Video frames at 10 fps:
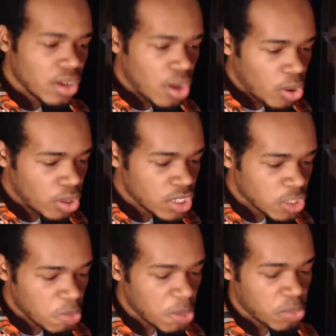All of these
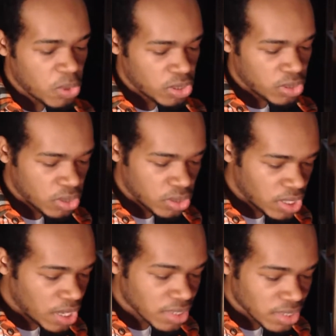people are
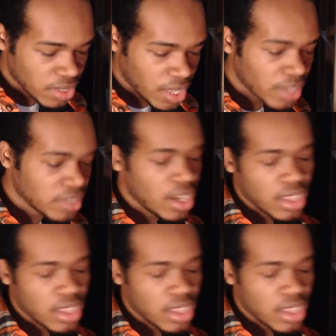chasing likes,